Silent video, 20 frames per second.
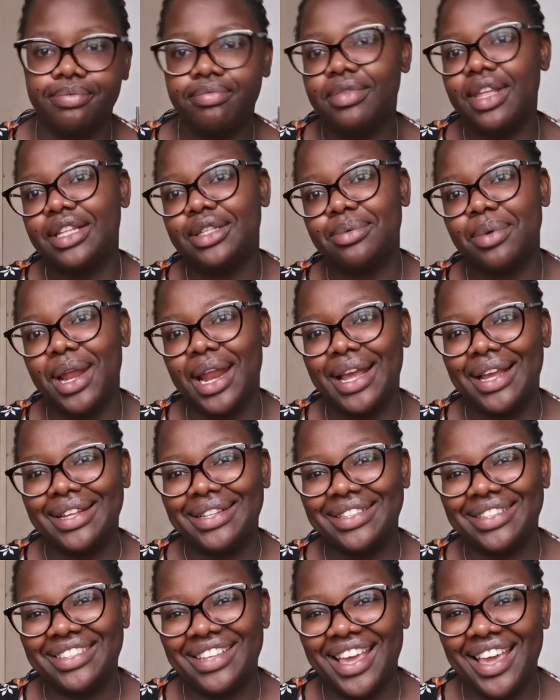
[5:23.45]
That's what I
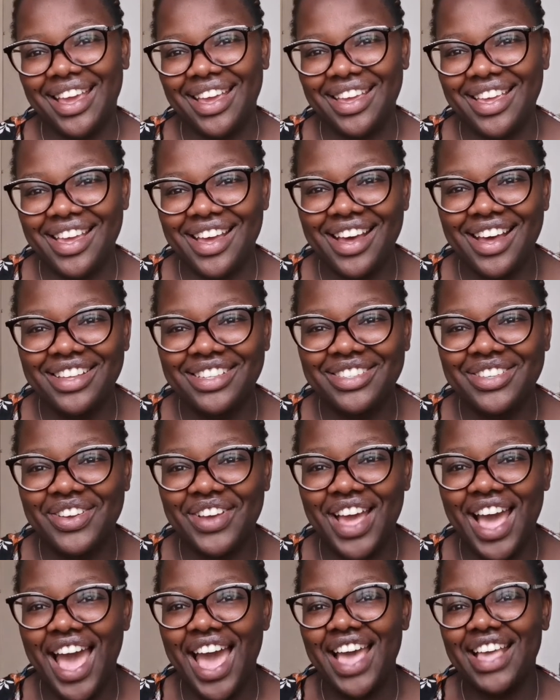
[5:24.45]
can say. Yeah,
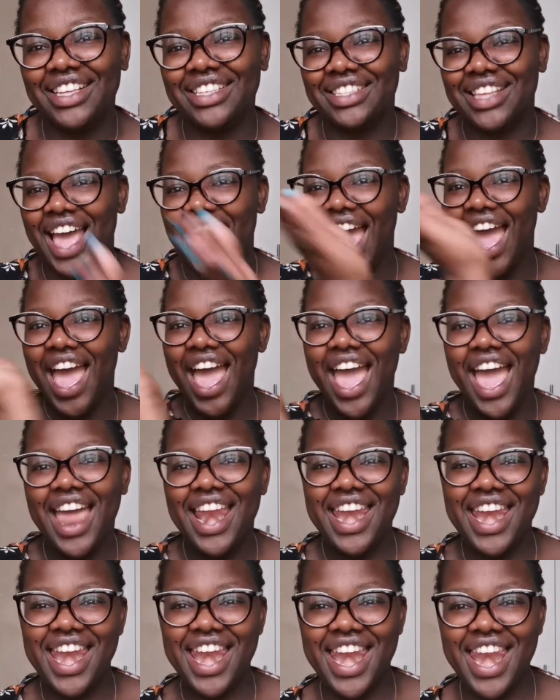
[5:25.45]
so guys
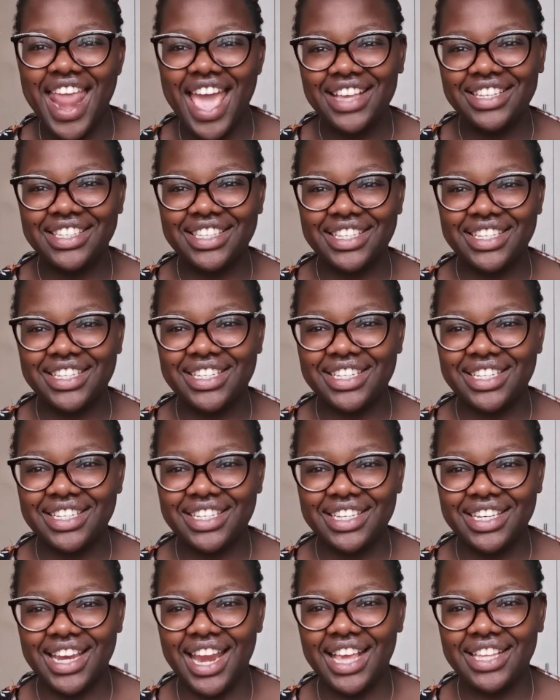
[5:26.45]
next
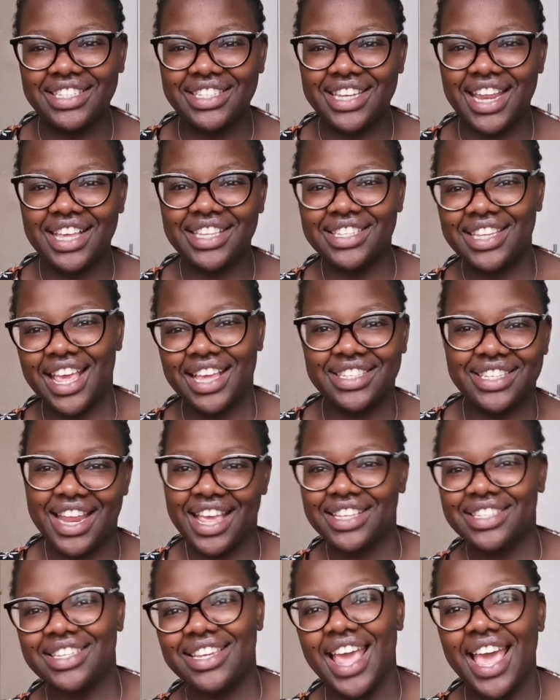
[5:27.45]
next next next
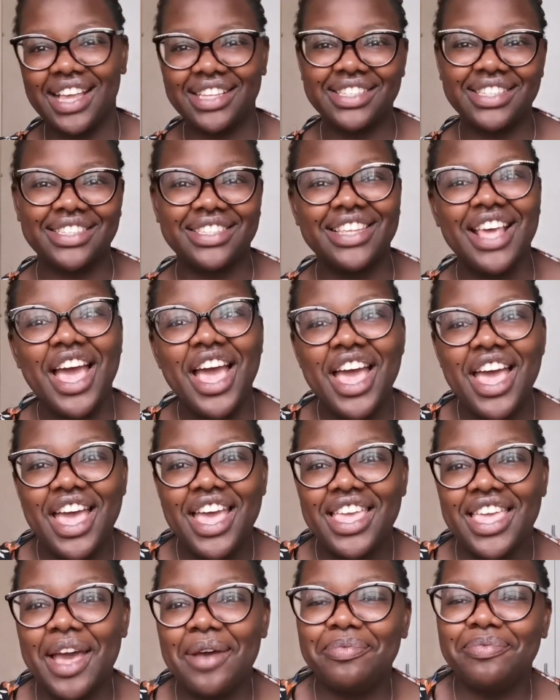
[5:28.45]
next next
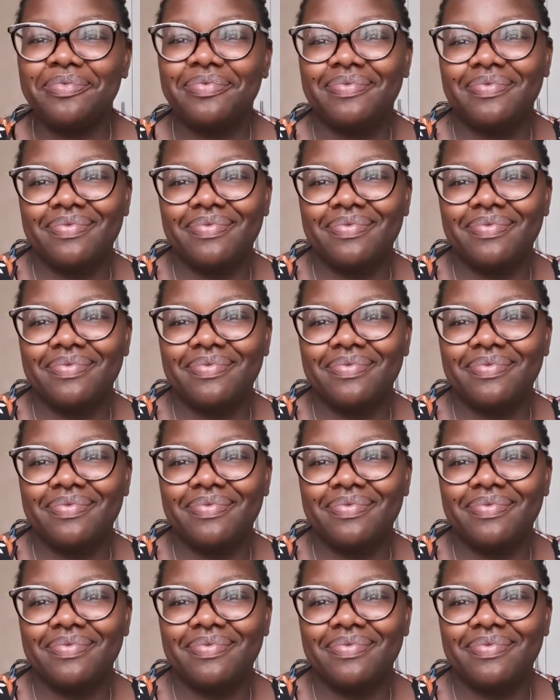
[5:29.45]
yeah